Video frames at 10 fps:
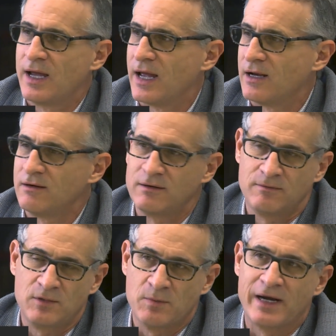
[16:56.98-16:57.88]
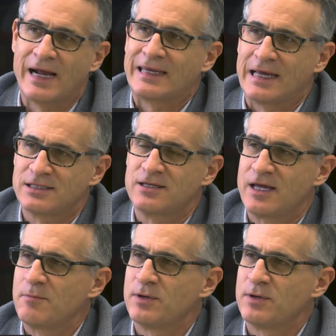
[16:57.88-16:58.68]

and you might not get to them,